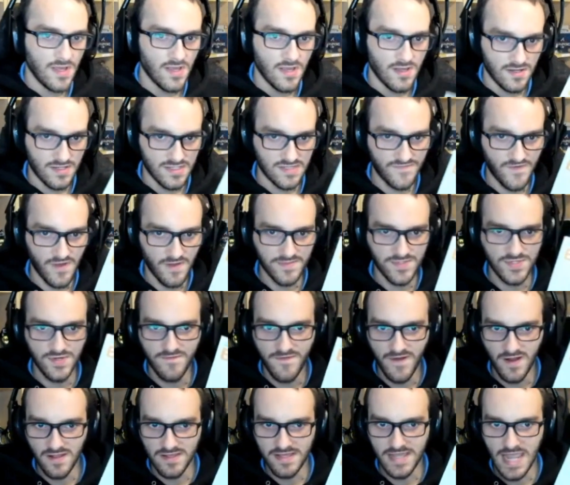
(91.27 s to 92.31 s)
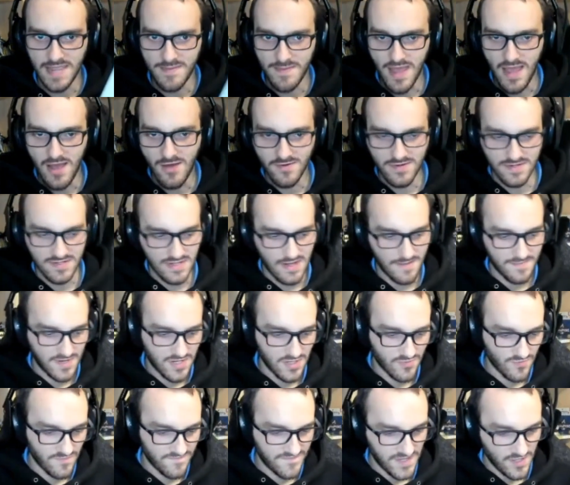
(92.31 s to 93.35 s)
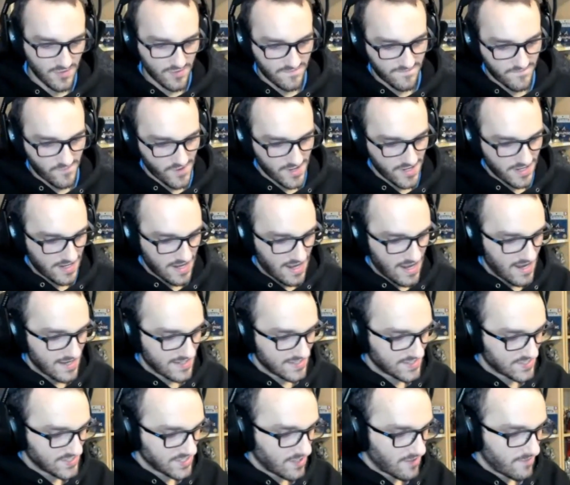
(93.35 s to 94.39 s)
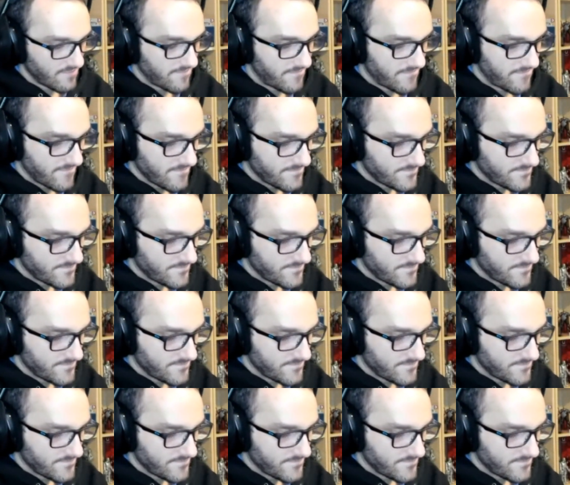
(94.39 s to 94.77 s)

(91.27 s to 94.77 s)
because Volume 2 finally came out, and I'm going to review it for you guys. So